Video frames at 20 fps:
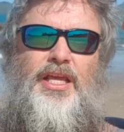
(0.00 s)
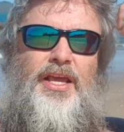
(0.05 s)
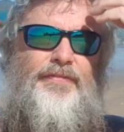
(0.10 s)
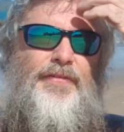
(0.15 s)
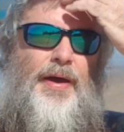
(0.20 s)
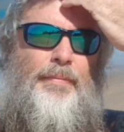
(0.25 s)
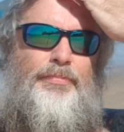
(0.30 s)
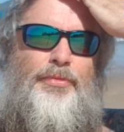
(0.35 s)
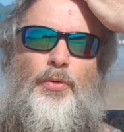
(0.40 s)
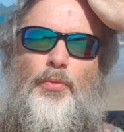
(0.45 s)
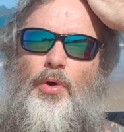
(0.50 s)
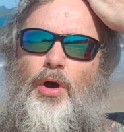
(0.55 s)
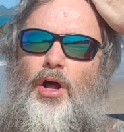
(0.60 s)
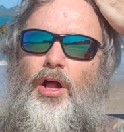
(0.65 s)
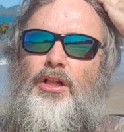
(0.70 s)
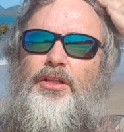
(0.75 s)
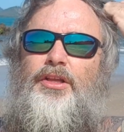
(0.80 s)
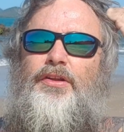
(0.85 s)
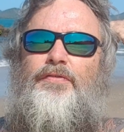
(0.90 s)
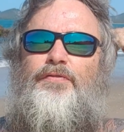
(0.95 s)
"Give up the
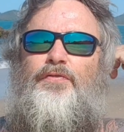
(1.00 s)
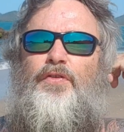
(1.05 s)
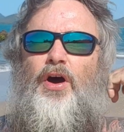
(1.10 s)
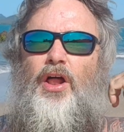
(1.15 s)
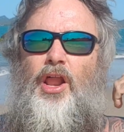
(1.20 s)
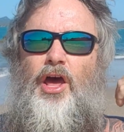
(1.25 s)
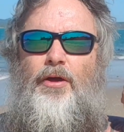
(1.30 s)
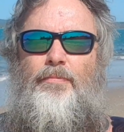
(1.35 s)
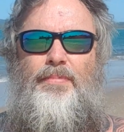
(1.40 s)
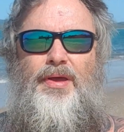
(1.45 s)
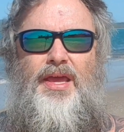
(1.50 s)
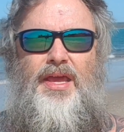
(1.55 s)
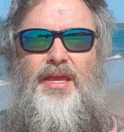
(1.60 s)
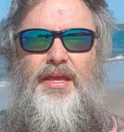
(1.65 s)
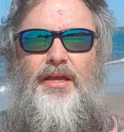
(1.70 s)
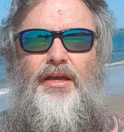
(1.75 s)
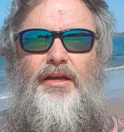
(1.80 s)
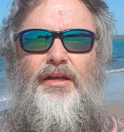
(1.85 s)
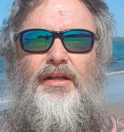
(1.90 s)
world and follow me,"